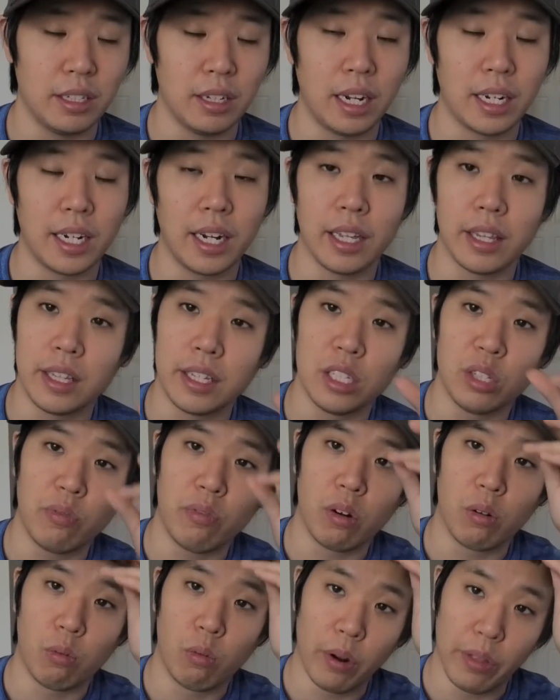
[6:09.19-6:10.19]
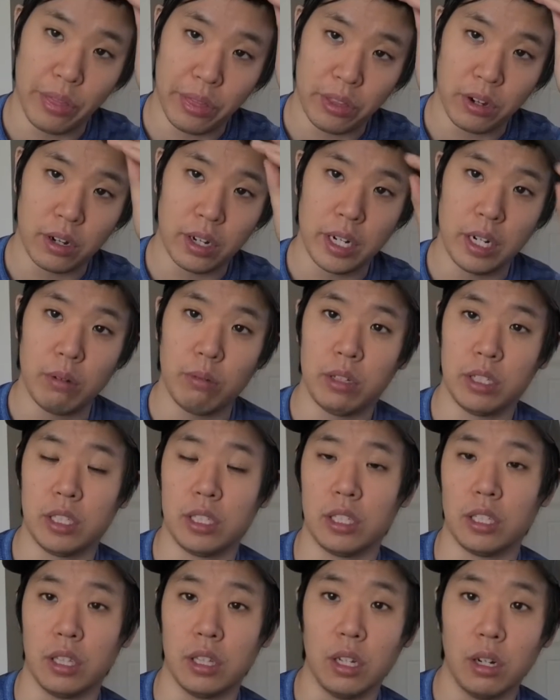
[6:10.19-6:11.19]
I got these for $130, which
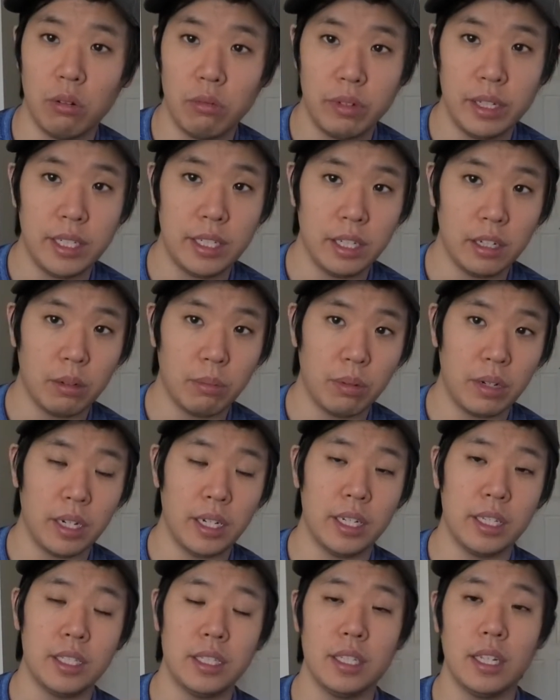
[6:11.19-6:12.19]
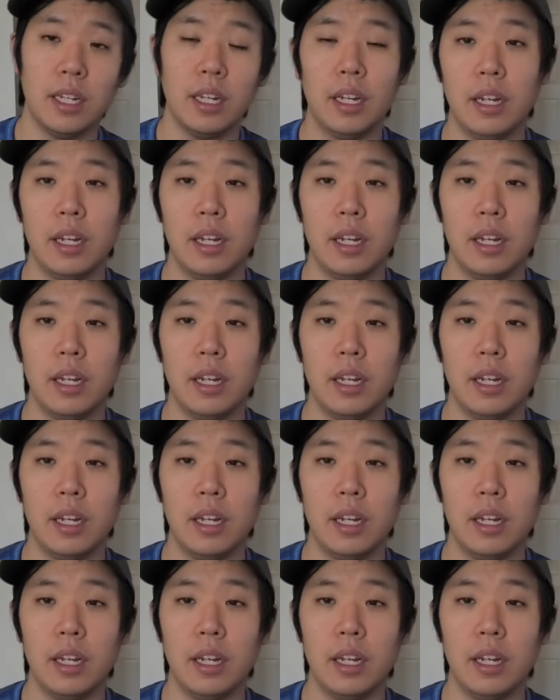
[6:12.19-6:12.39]
is a low retail price.